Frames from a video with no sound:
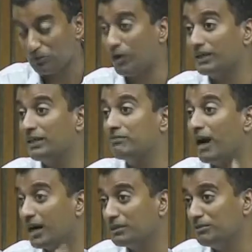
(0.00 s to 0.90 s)
What kind of
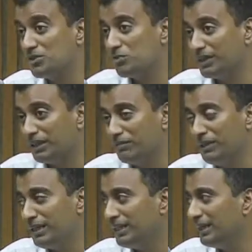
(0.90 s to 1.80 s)
arguments we can
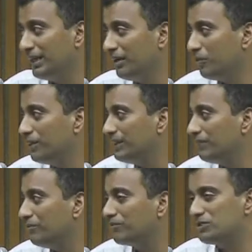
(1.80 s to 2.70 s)
make? We
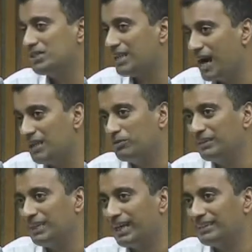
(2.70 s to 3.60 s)
have to start
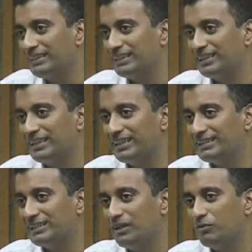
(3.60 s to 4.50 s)
with the idea
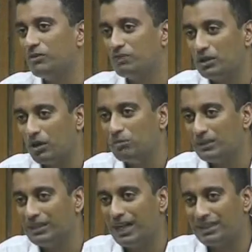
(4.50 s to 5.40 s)
that we've
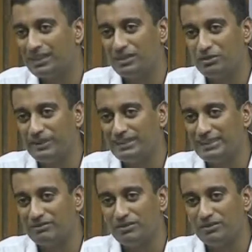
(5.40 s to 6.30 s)
adopted Article
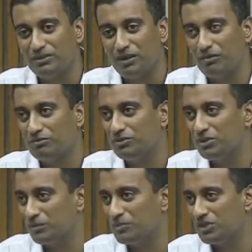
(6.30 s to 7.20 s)
27 of
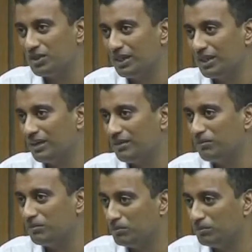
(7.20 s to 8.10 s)
TRIPS
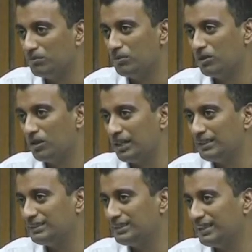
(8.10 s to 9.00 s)
more or
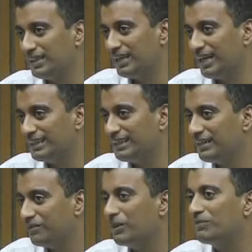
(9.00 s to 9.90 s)
less in Act,
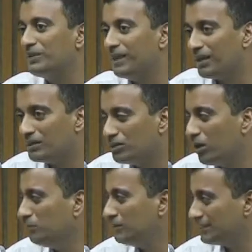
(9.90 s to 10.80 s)
where we
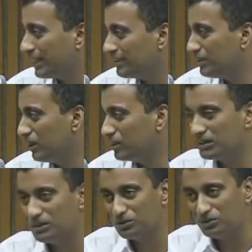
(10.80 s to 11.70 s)
adopt a
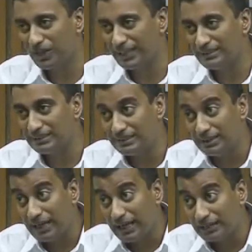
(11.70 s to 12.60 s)
technological neutrality
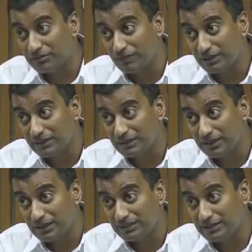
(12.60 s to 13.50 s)
as far as
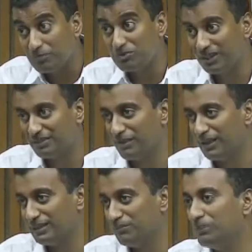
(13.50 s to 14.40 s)
subject
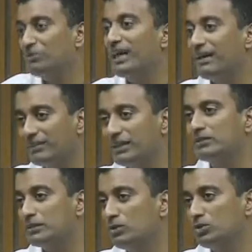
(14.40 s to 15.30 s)
matter, but we have an
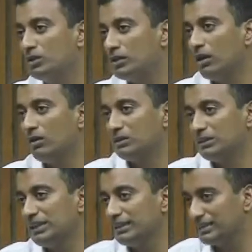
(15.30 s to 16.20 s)
exclusion clause,
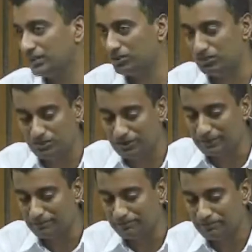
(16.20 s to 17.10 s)
and that's Section
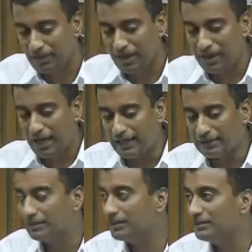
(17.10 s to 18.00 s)
3.
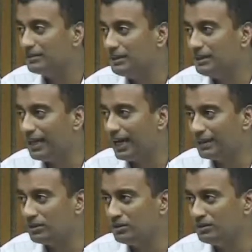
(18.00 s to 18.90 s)
And the
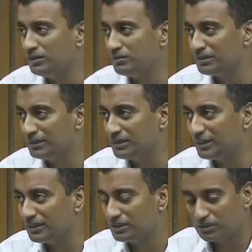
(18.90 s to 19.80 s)
algorithms
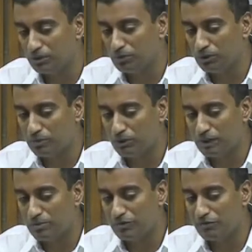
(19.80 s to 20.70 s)
and computer
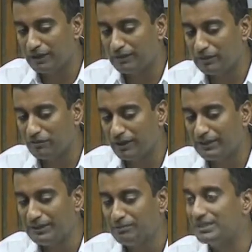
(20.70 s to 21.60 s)
programs
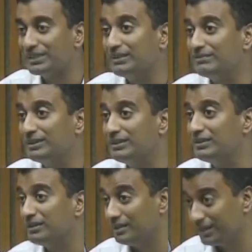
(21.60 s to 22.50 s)
find themselves
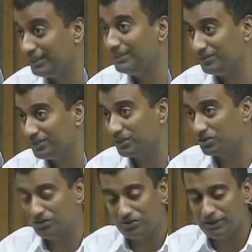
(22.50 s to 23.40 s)
in
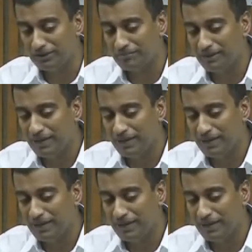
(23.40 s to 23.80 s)
Section 3.